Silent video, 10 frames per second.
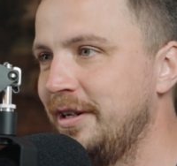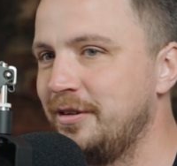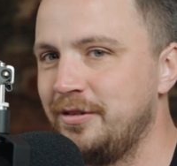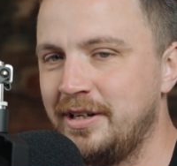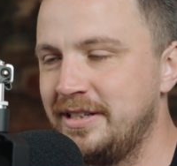
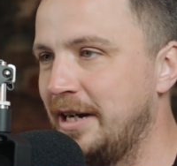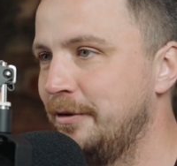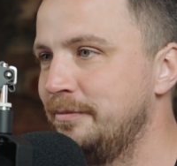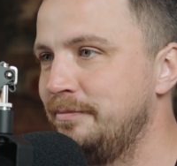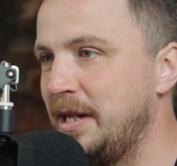Because I
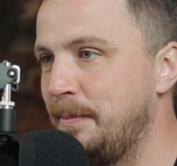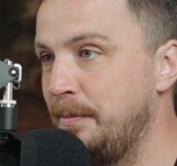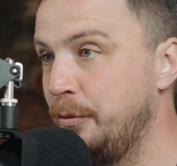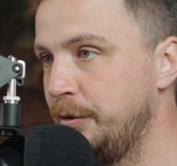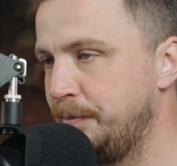doubt many
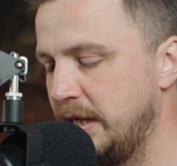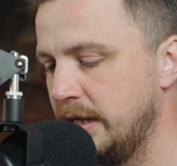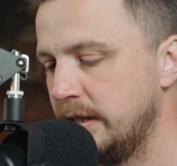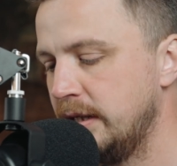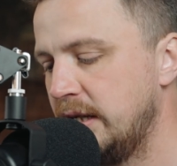people would be,
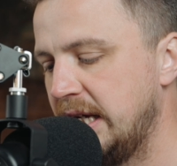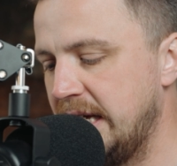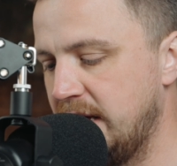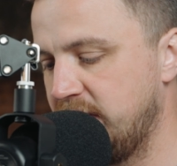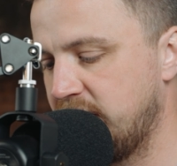
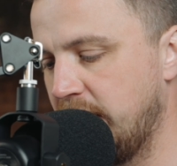is